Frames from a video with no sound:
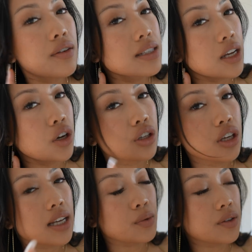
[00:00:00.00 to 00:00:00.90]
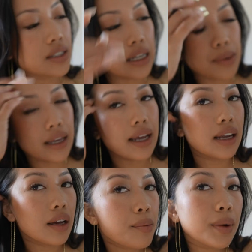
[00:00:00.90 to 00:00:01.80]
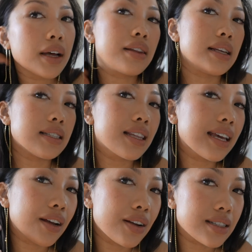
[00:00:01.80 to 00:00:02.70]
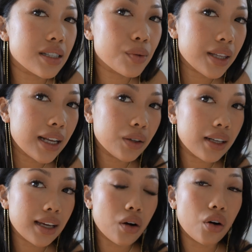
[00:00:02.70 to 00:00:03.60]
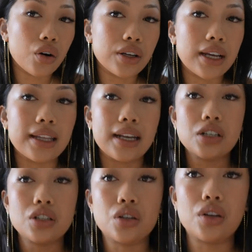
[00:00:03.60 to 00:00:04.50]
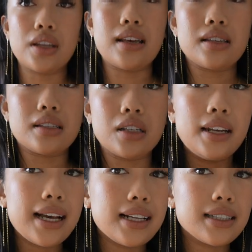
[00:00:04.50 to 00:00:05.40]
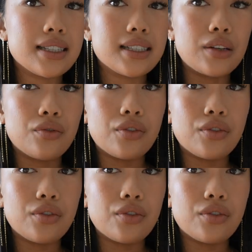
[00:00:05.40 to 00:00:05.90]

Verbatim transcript: earrings I got. You guys would have seen me getting them, but these are the earrings. This is what they look like on. And then I just got these necklaces and